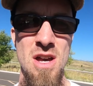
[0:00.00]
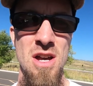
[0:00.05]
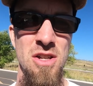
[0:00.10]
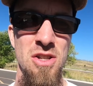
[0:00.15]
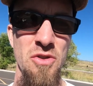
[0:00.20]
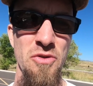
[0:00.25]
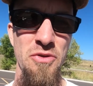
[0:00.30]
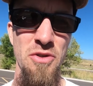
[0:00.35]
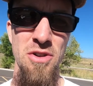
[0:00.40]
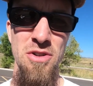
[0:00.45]

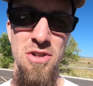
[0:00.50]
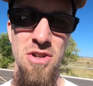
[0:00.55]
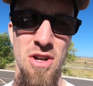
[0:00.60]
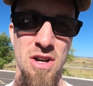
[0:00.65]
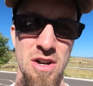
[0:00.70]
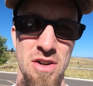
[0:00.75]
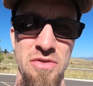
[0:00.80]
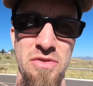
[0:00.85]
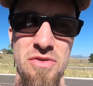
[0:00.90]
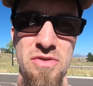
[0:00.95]
So first
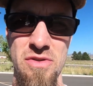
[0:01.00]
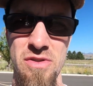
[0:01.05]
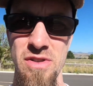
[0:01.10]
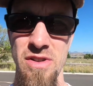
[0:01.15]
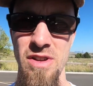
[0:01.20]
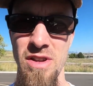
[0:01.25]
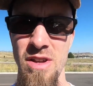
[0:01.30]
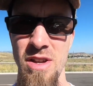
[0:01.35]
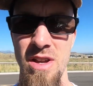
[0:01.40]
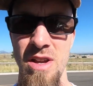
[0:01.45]
off,
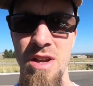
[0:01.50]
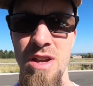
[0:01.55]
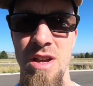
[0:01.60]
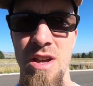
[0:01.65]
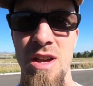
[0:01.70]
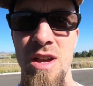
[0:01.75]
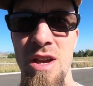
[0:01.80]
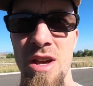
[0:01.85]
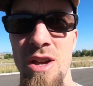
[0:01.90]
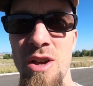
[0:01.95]

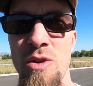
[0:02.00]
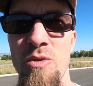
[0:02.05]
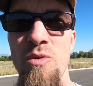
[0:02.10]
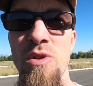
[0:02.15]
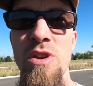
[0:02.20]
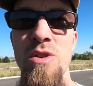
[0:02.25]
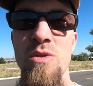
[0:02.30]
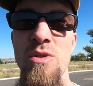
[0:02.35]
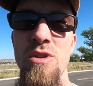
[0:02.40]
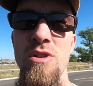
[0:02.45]
we
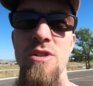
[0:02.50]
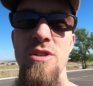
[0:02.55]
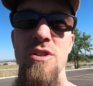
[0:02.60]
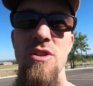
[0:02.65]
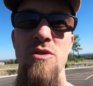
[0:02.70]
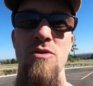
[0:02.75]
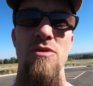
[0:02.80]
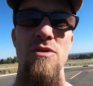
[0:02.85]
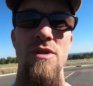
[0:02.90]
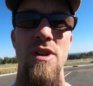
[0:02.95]
ordered the
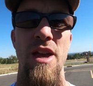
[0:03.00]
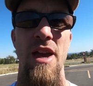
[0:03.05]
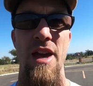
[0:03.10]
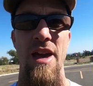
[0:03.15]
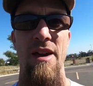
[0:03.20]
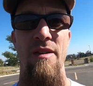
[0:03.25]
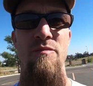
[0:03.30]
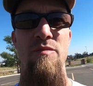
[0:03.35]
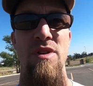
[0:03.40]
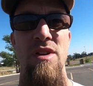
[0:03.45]
crew
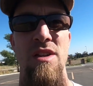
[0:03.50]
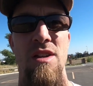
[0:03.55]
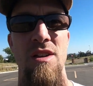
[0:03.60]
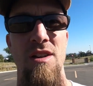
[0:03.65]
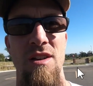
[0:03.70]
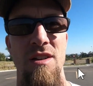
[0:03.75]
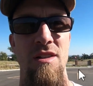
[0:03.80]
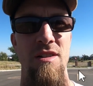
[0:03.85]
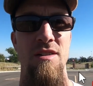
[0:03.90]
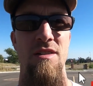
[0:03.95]
cab
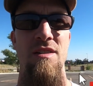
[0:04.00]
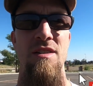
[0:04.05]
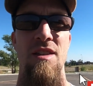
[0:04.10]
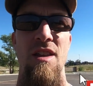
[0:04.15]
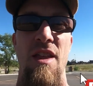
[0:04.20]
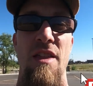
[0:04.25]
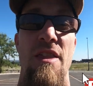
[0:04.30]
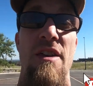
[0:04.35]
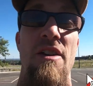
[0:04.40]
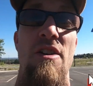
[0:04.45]
because
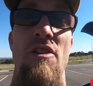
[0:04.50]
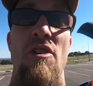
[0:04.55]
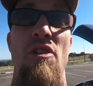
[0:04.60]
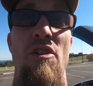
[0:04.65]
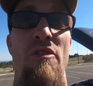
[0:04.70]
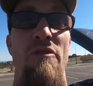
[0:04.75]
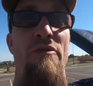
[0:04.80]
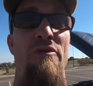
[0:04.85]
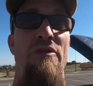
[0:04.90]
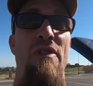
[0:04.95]
there
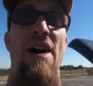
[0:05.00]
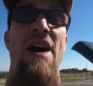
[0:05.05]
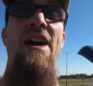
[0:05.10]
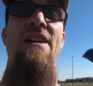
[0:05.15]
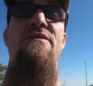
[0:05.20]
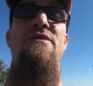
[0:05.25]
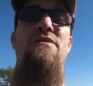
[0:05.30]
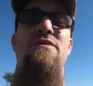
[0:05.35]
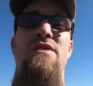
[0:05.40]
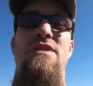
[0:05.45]
are
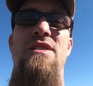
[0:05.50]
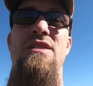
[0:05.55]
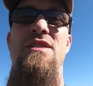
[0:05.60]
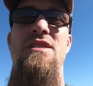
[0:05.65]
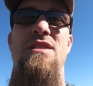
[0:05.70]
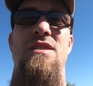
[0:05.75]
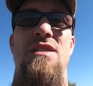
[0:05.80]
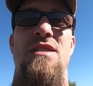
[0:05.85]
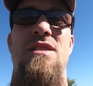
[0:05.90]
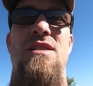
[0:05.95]
5 of
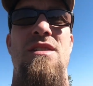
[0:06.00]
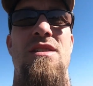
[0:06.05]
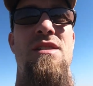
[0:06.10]
us.